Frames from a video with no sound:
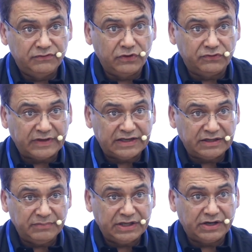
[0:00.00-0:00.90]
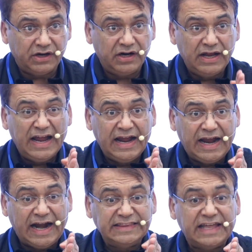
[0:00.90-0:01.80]
few centimeter
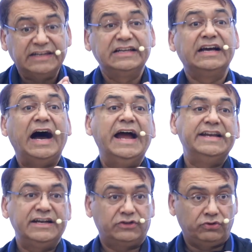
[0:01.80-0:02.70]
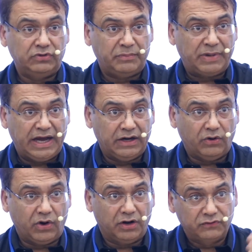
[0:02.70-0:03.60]
and then guide it through the
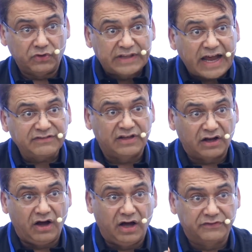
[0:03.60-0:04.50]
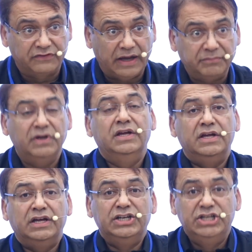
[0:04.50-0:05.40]
pylorus. So that's the concept.
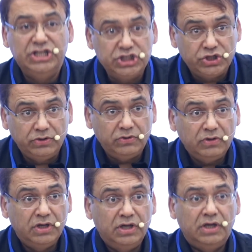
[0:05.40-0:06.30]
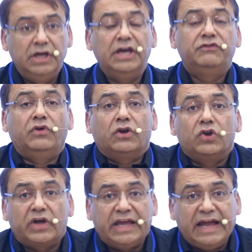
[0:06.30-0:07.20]
D2, if you're
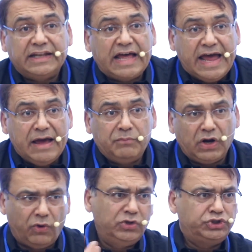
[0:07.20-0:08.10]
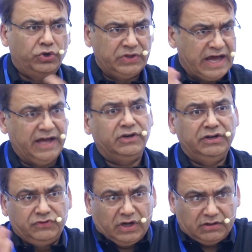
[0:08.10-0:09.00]
looking at the ampulla, I will show that.
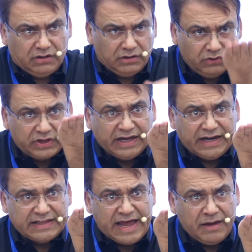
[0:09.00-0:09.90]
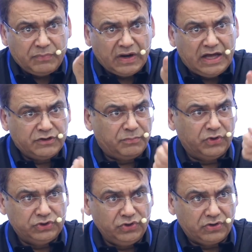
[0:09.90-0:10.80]
If you're looking at the ampulla, you
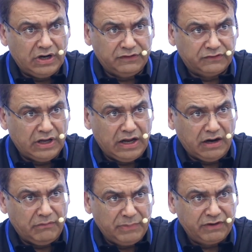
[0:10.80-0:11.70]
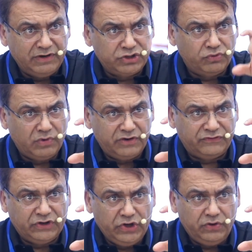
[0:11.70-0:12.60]
put your big wheel
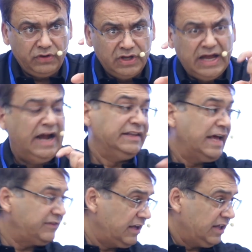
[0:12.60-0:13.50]
towards you, and that's the